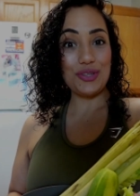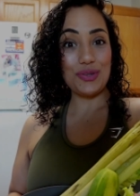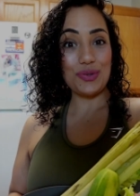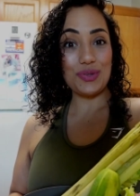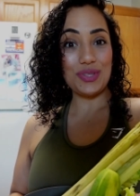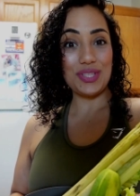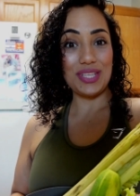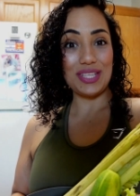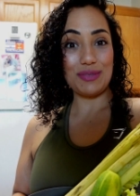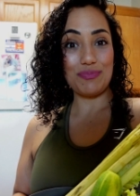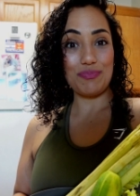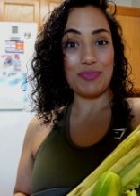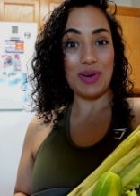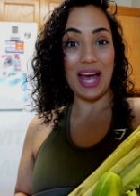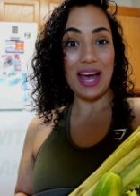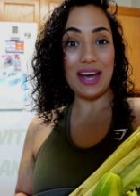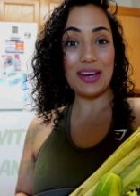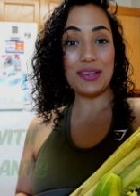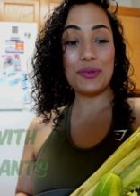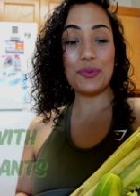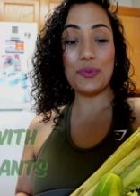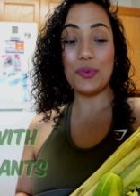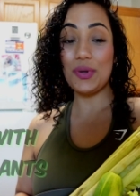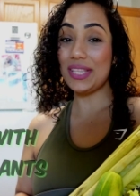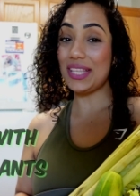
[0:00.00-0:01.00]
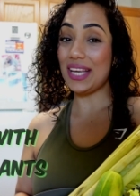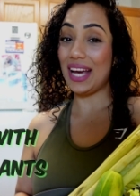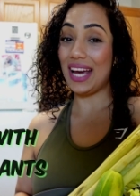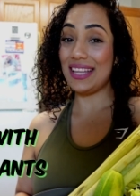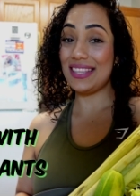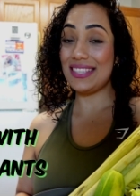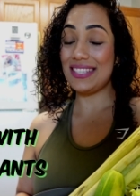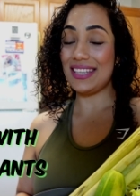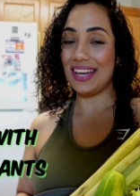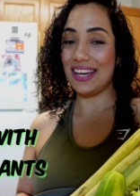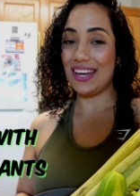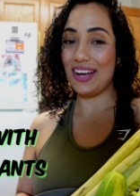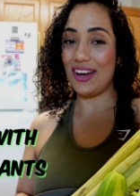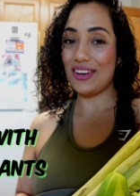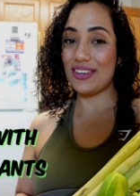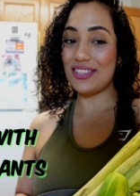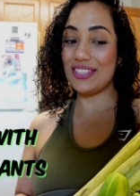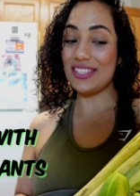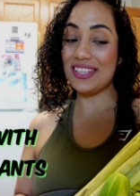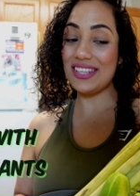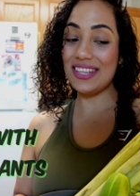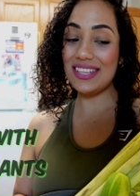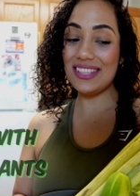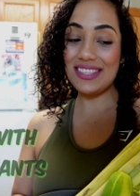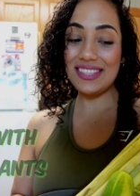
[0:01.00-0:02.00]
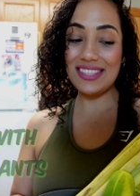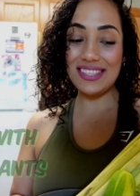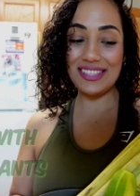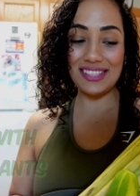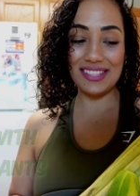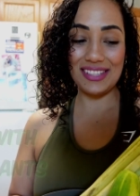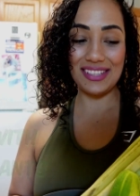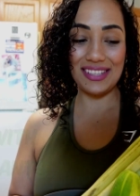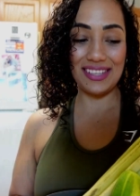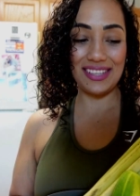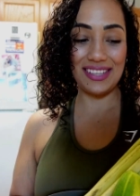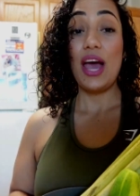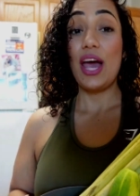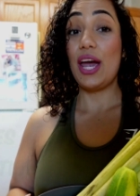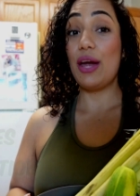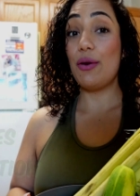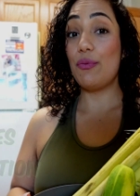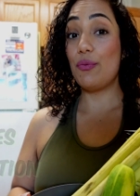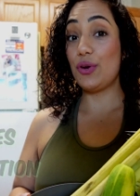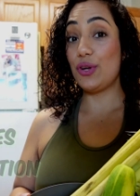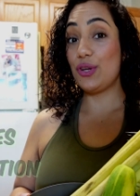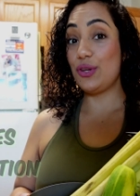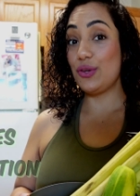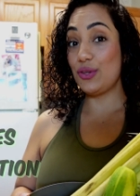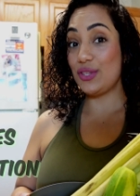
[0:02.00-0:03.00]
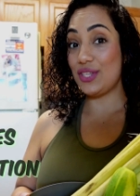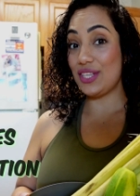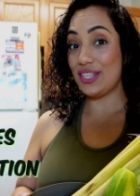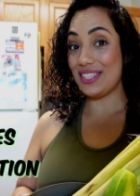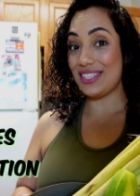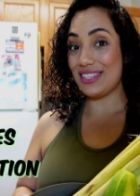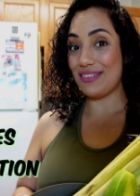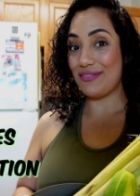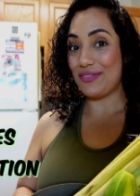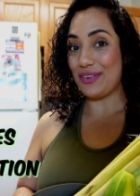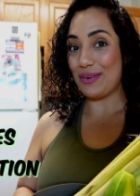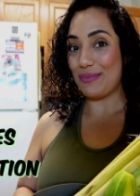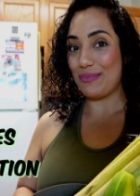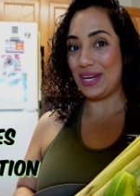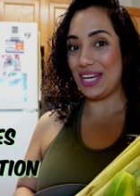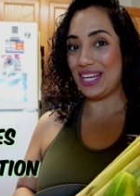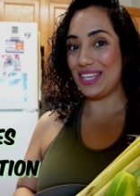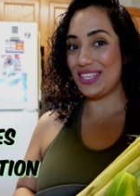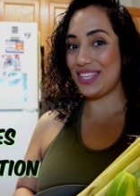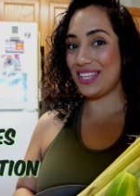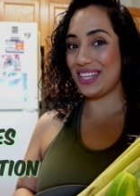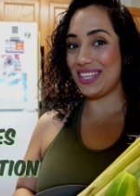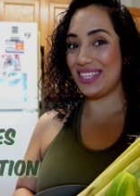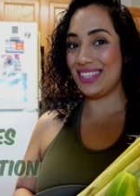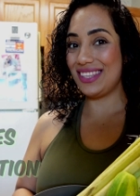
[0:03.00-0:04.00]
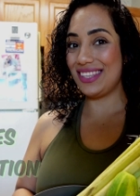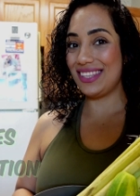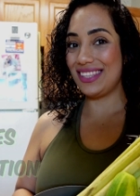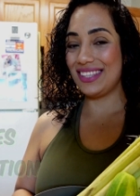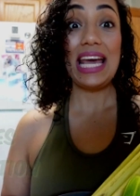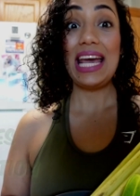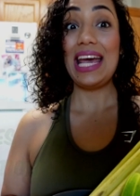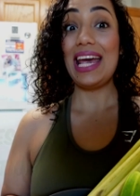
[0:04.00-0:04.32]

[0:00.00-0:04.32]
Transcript: juice is packed with antioxidants. It reduces inflammation.